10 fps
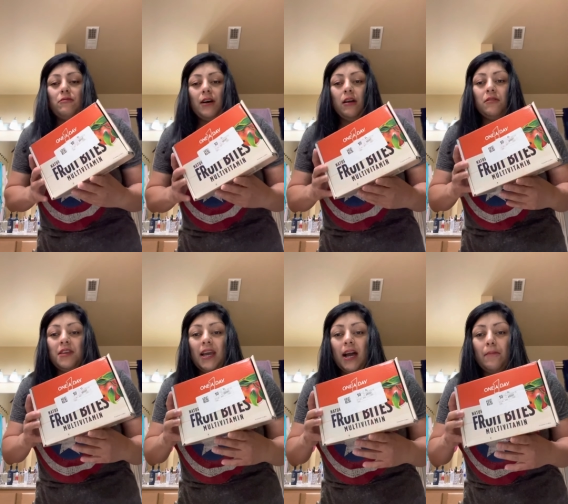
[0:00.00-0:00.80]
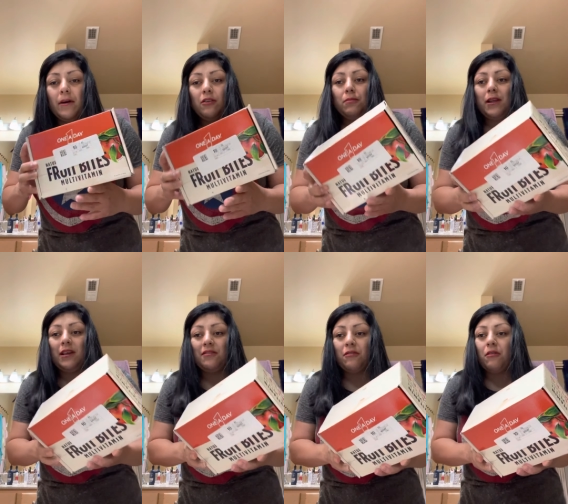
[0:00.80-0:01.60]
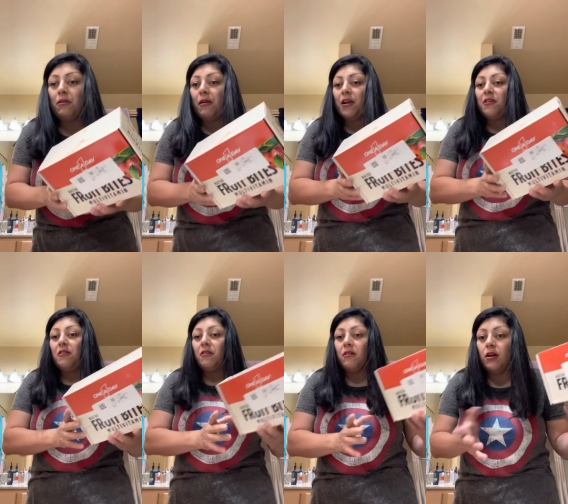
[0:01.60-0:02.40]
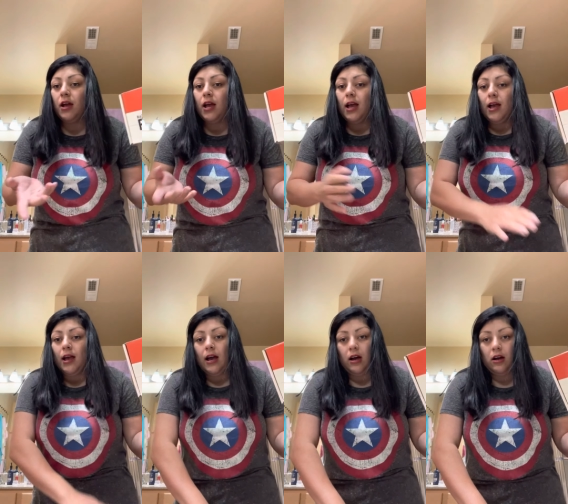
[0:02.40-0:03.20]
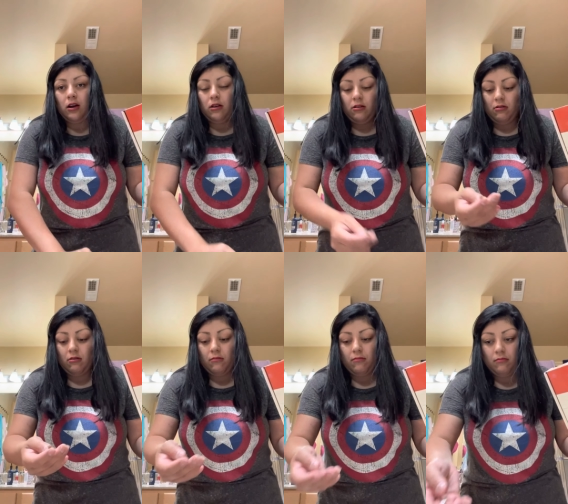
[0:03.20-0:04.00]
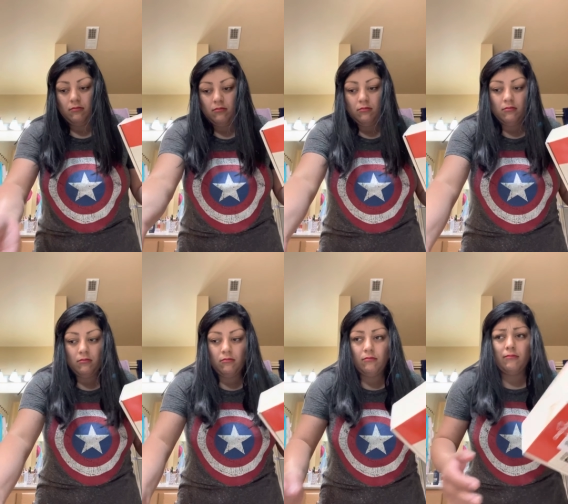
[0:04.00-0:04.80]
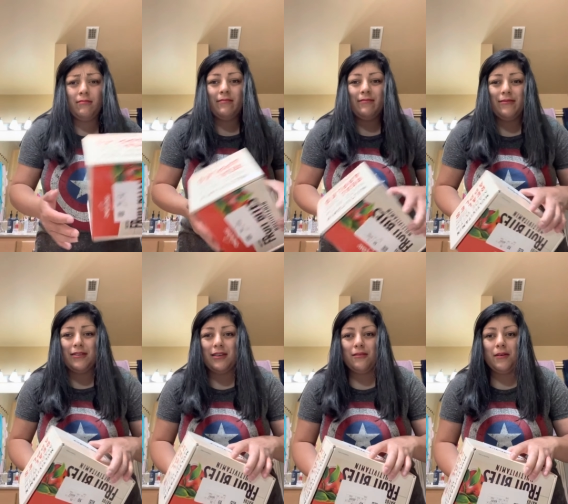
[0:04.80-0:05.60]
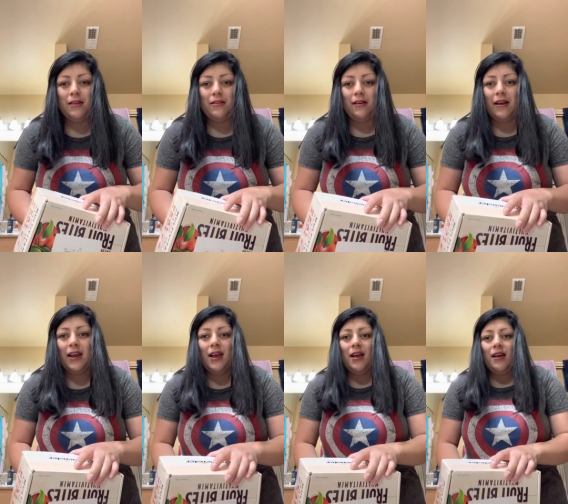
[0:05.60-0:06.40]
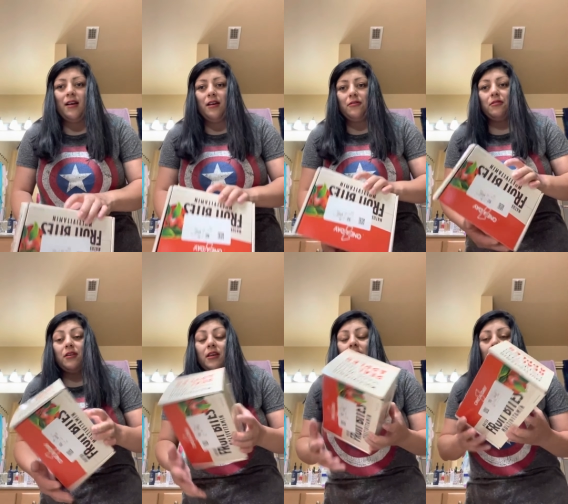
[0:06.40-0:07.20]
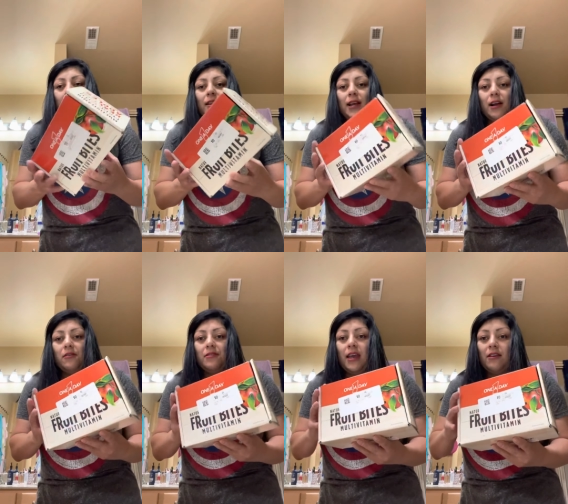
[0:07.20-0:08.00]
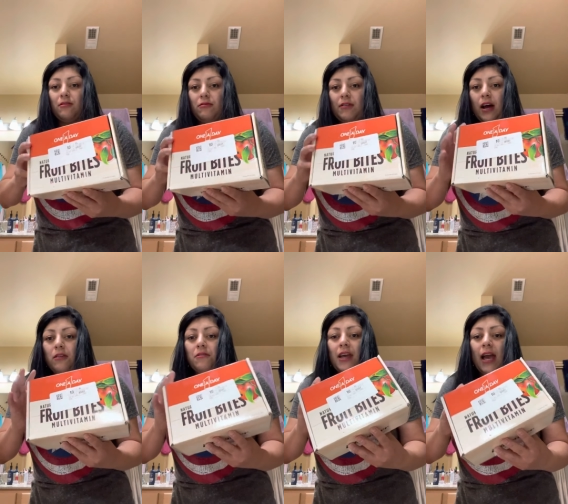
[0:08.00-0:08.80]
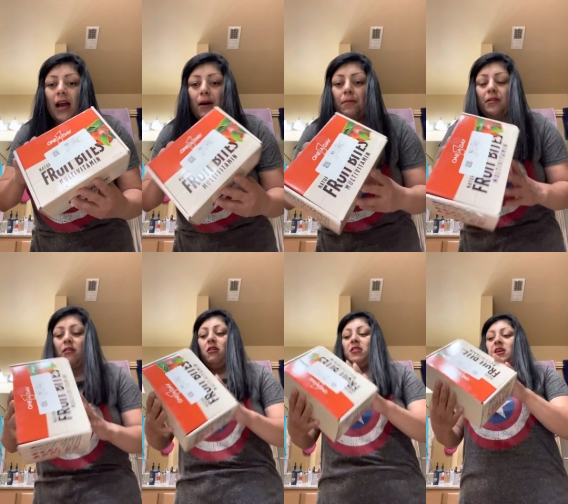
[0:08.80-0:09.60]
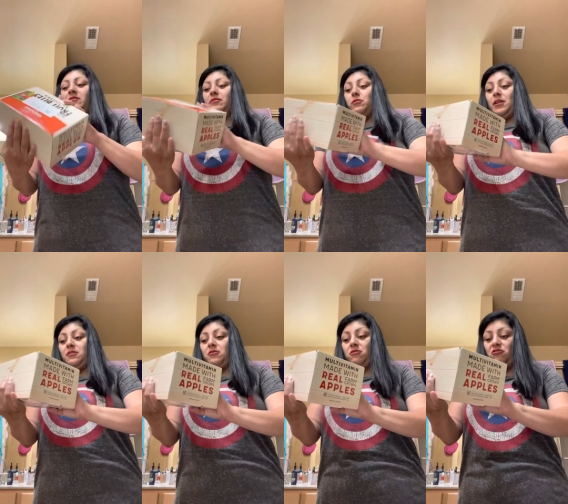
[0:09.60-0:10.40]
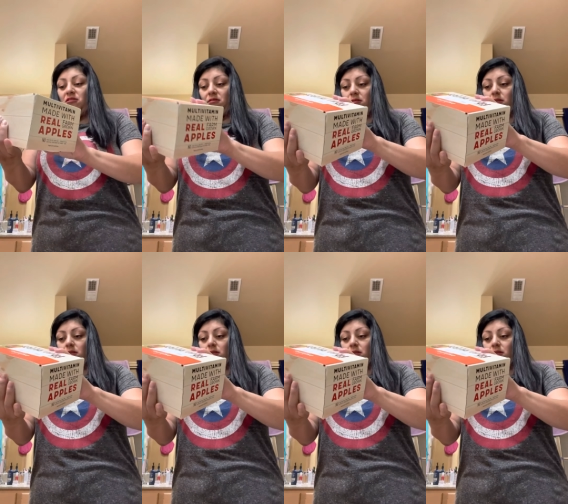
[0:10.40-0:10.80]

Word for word: download the app on your Play Store or on your, on your, excuse me, sorry. So yeah, like I was saying, so you download the app. It's called Influenster. Just,